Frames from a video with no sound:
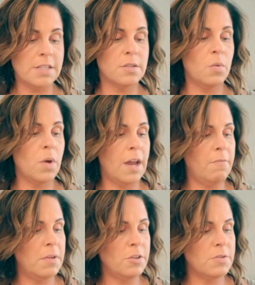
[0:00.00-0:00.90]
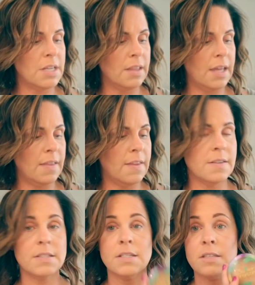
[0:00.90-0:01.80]
So what I've been using lately,
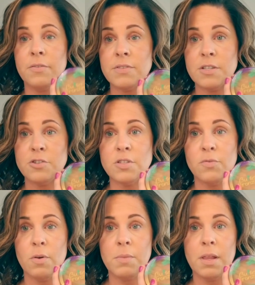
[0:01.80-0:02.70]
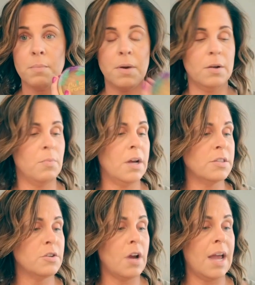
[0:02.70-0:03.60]
this is the Physician's Formula Butter Bronzer.